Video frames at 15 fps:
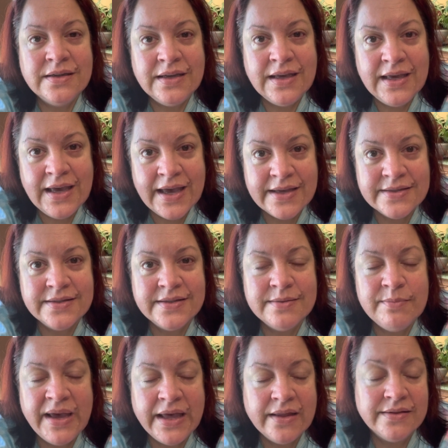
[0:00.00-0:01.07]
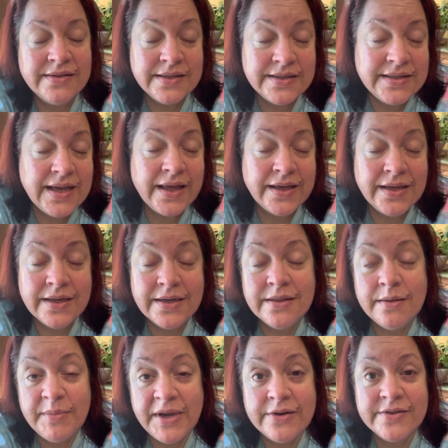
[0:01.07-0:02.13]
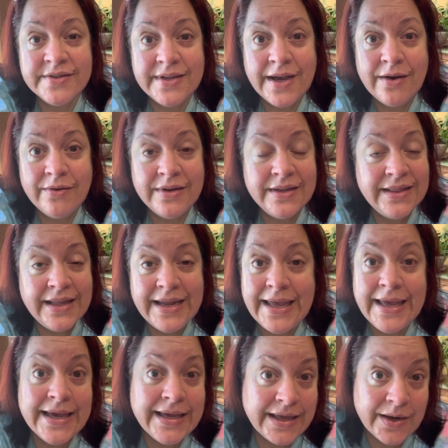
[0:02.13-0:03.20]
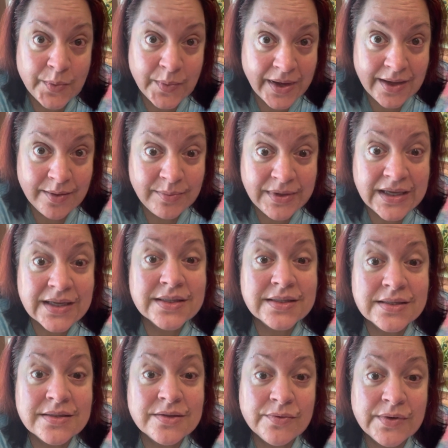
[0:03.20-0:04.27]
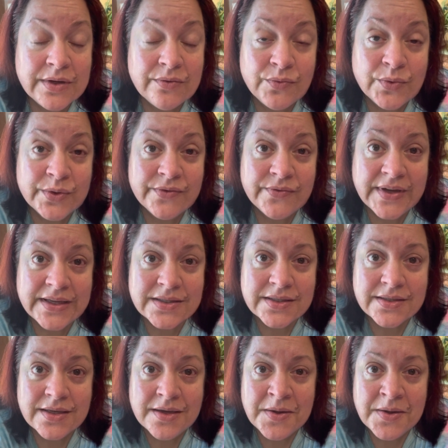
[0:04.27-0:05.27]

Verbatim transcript: he has the, the stallion and the mares now, and they can't get away because it's a reinforced fence.